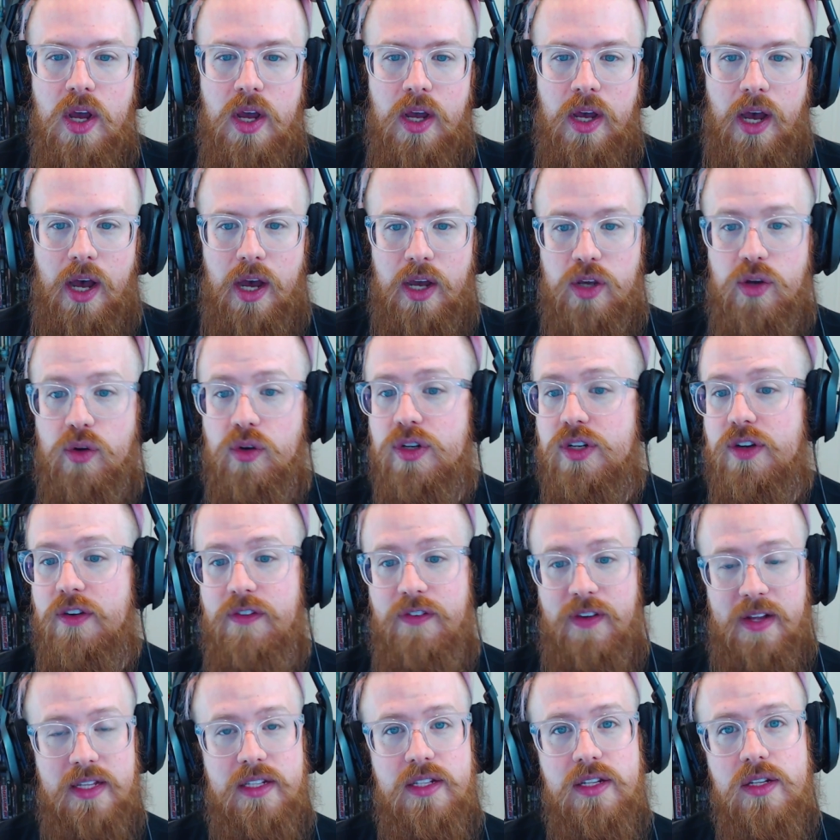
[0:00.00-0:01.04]
your
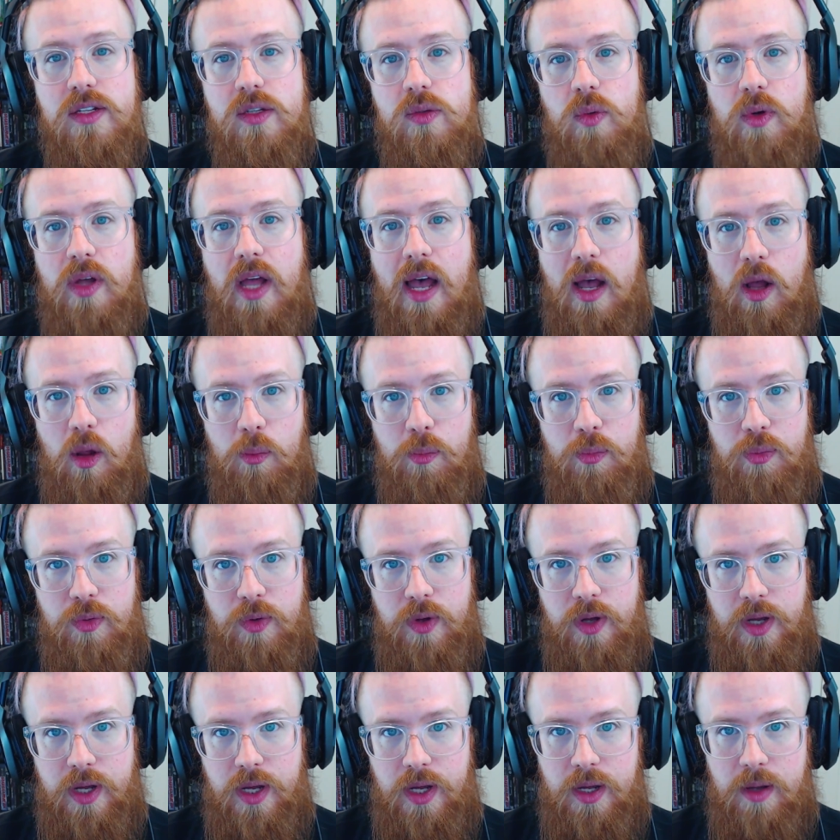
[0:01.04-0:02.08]
defenses will help
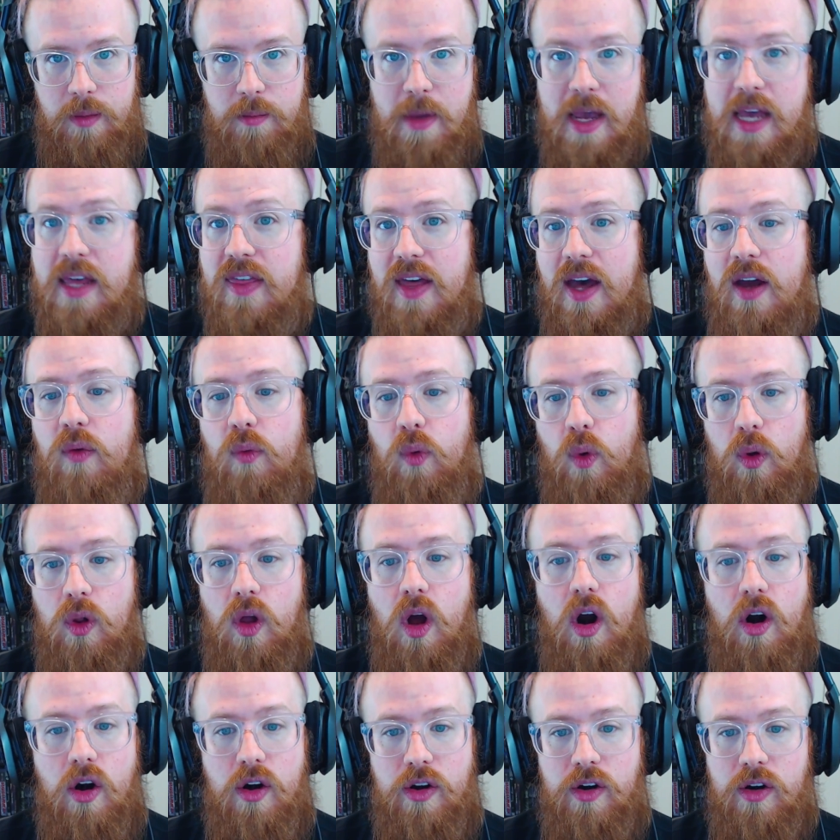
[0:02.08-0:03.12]
make that roll
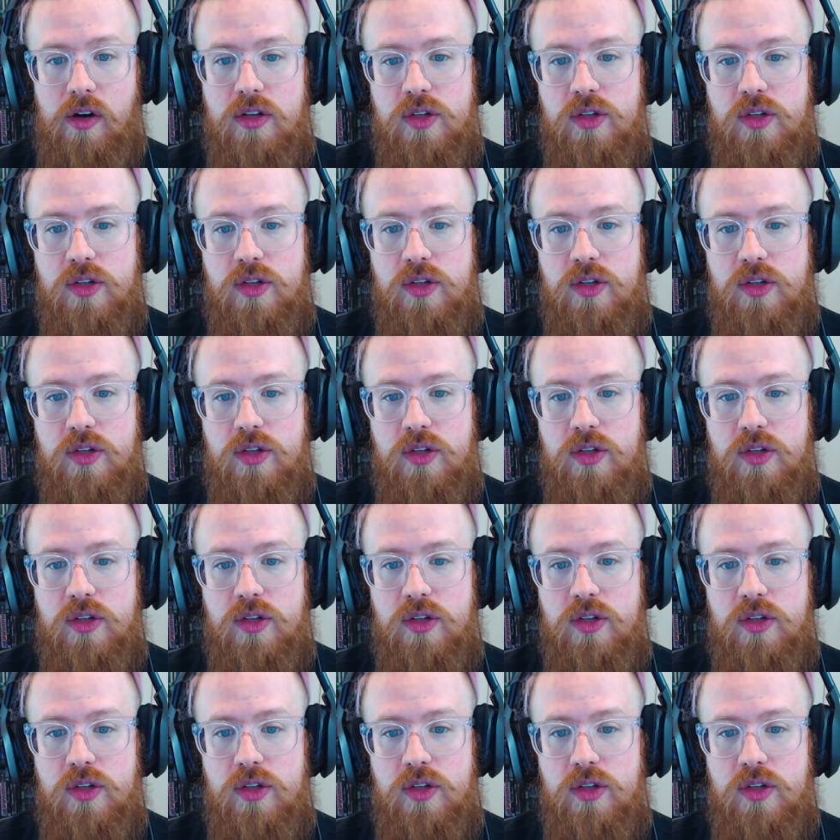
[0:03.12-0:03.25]
harder.